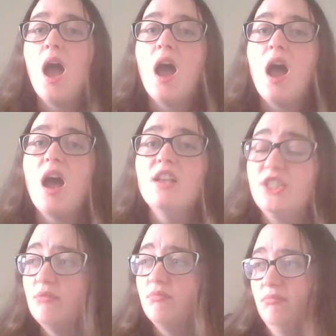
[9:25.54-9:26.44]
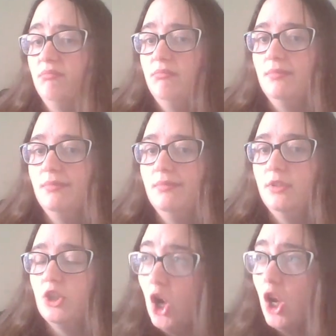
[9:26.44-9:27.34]
So, to
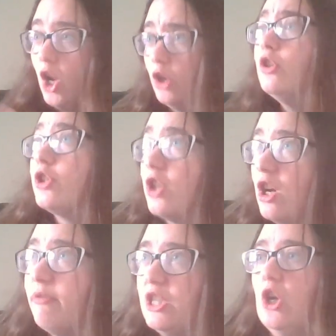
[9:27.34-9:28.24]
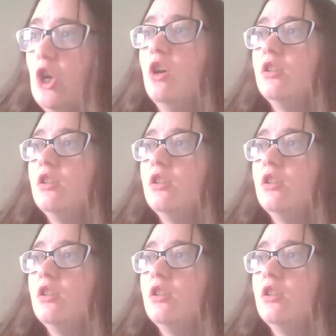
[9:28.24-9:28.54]
cut a long story short,